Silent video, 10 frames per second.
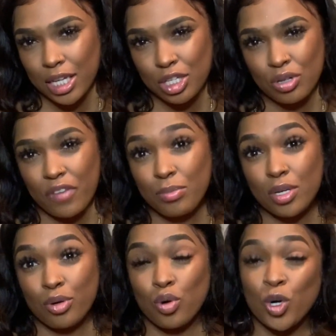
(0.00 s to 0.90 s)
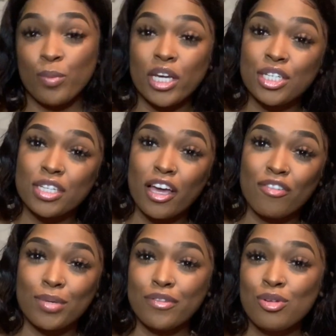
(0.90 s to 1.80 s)
Like, you don't have to be no gourmet
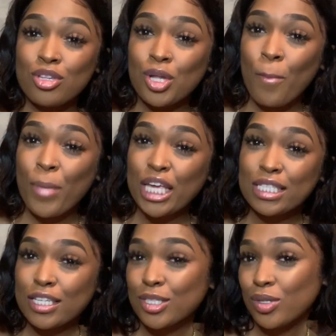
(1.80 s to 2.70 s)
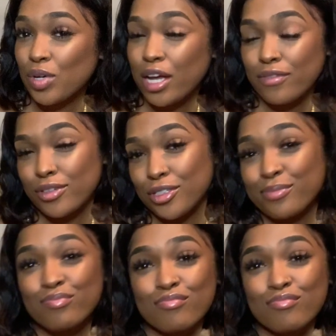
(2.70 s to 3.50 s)
chef, but if you know basics or whatever,